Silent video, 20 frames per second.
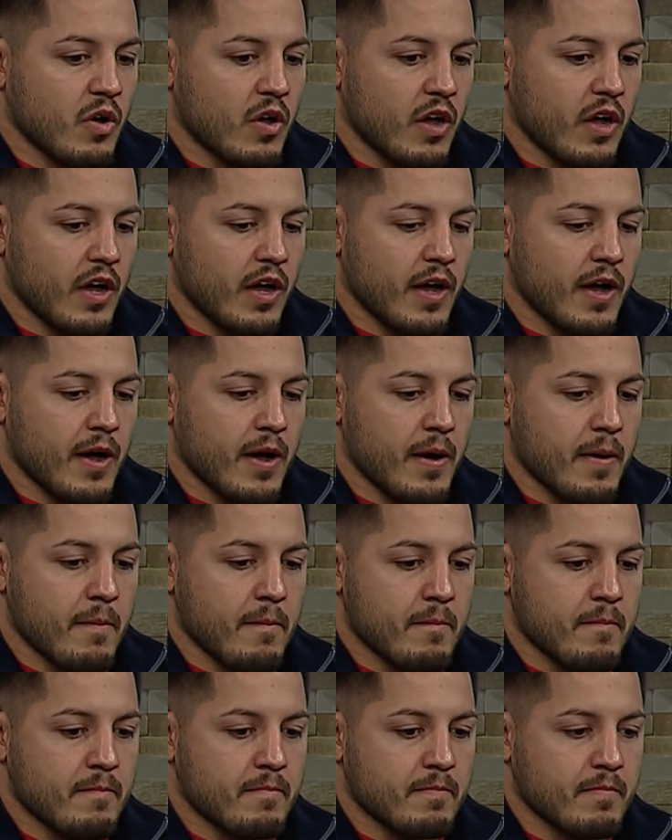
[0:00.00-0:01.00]

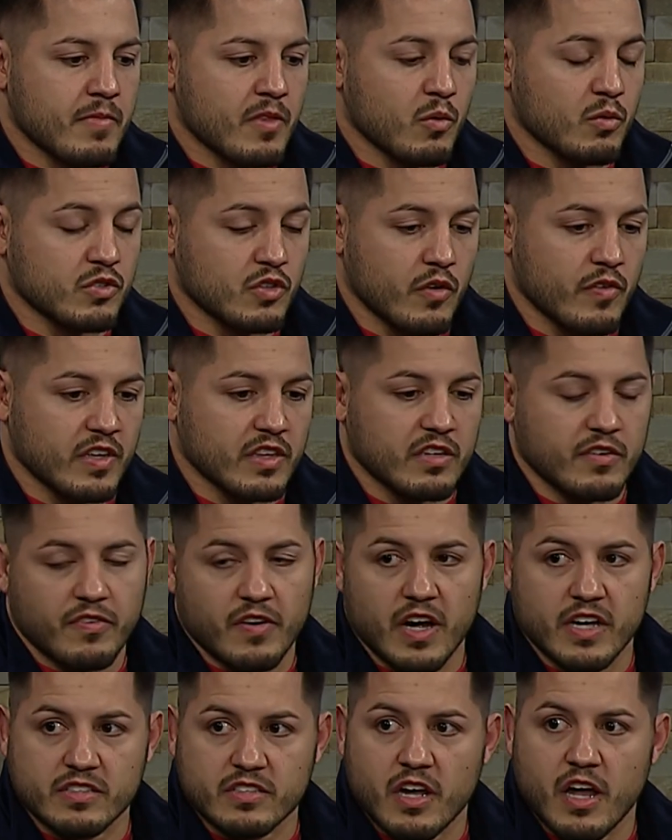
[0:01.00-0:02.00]
um, was over at the
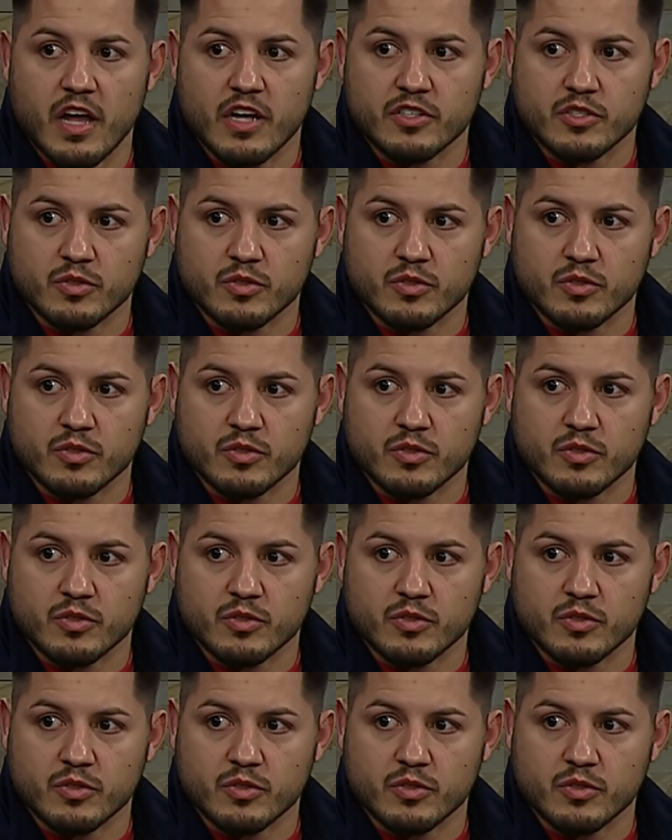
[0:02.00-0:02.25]
Defiance College.